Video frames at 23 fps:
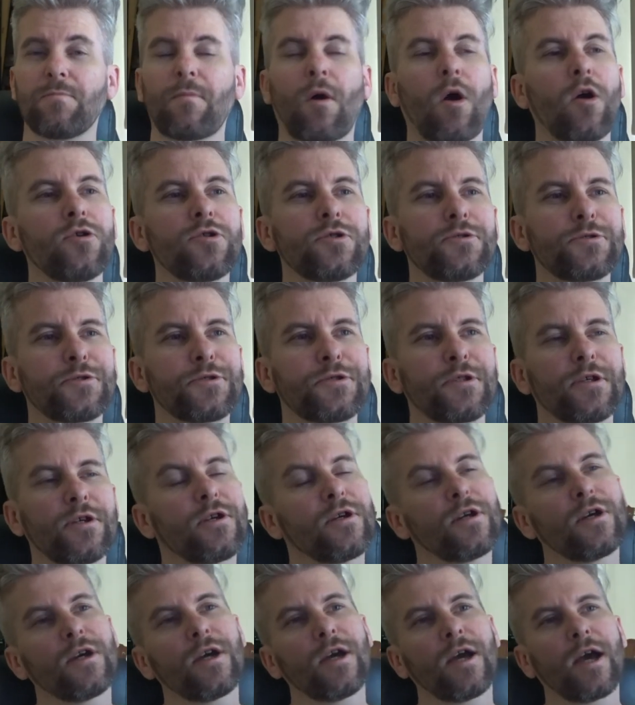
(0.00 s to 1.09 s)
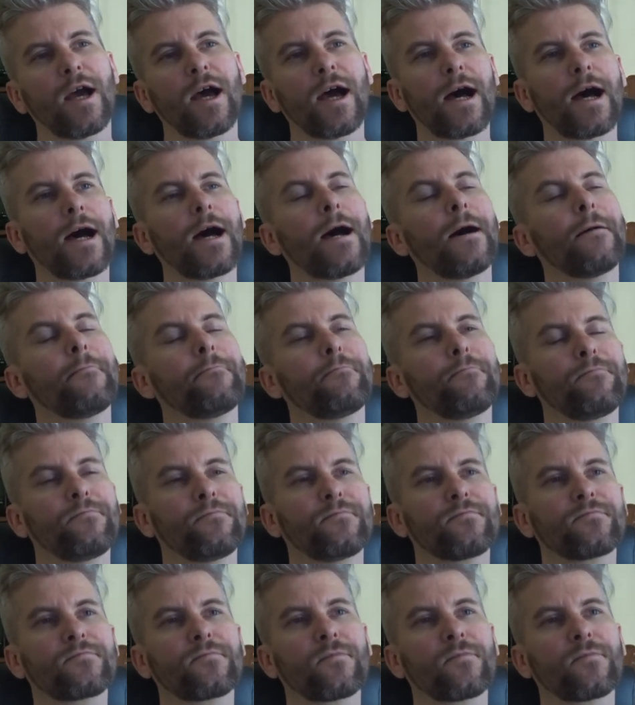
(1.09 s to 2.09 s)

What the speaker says: most. I